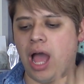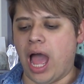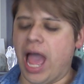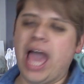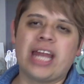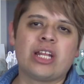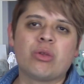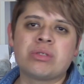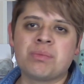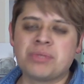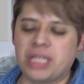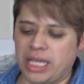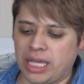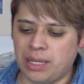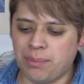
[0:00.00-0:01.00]
had to do some
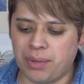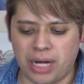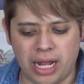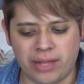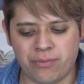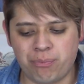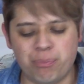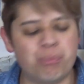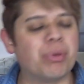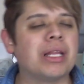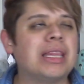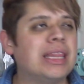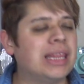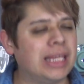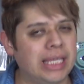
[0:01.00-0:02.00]
digging, but I
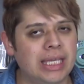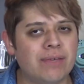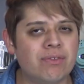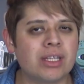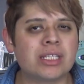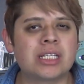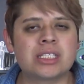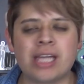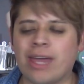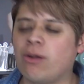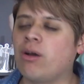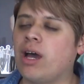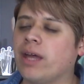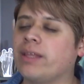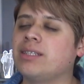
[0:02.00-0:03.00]
believe the
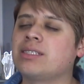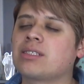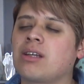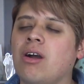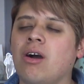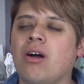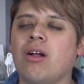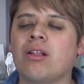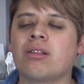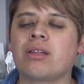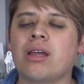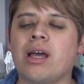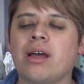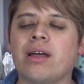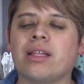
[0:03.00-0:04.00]
title of this
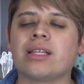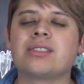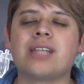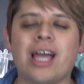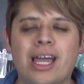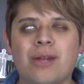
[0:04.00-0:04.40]
called, I